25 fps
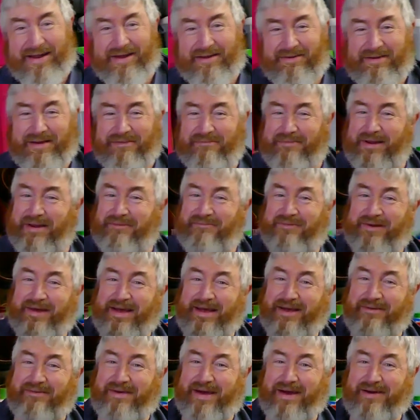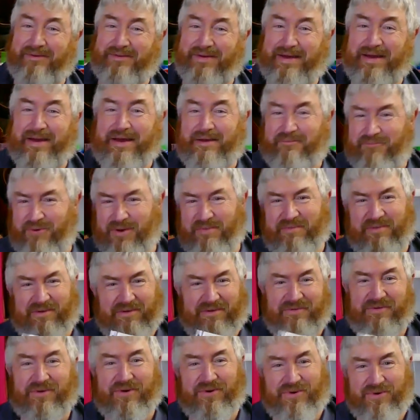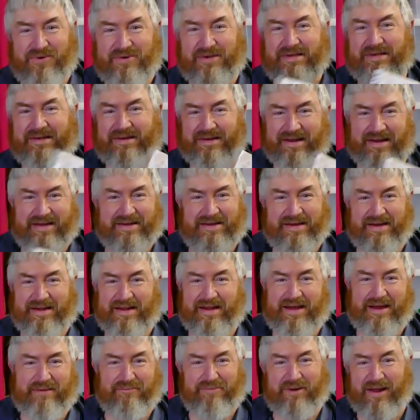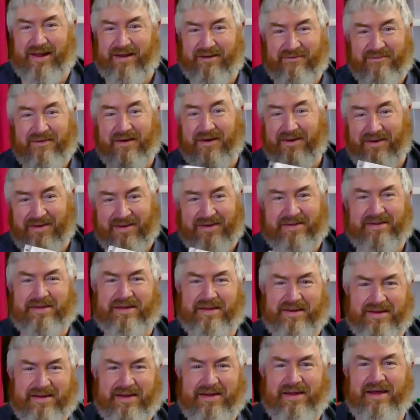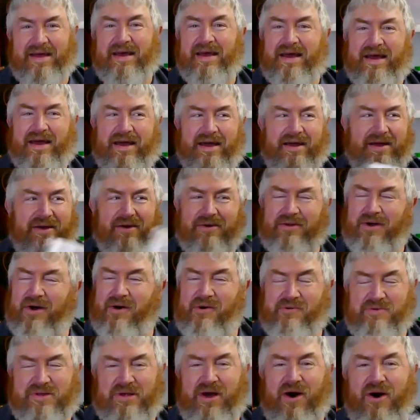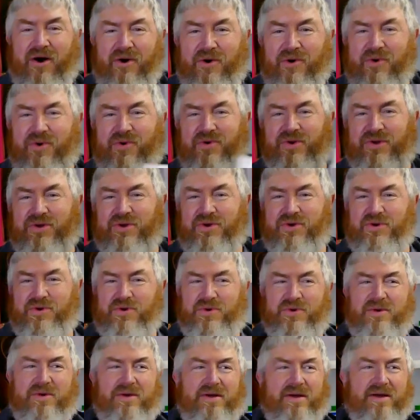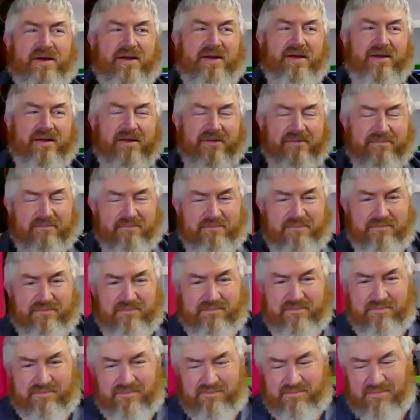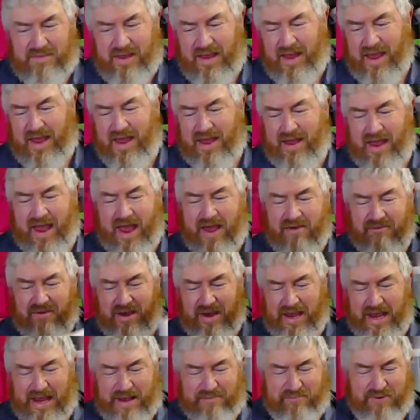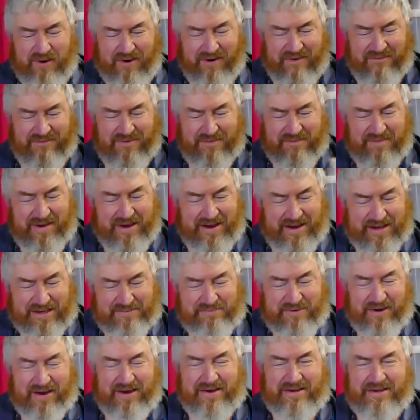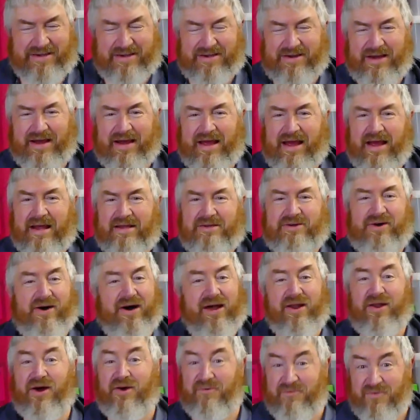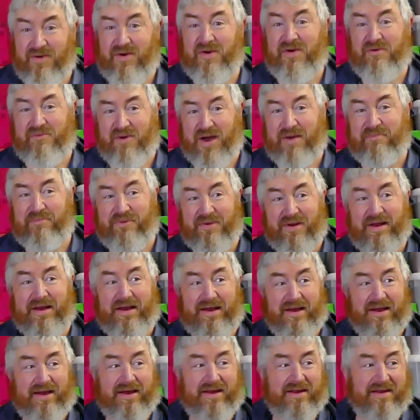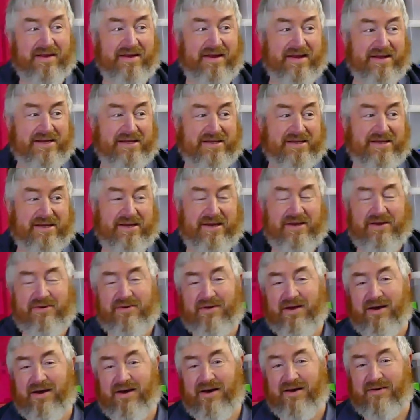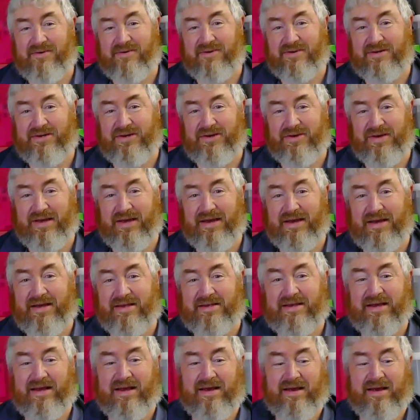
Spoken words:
only been playing around with primiflores and things like that, and planifolias and things like that. It was a whole new epoch for me, I suppose. So I learned very rapidly in the next year and a half to 2 years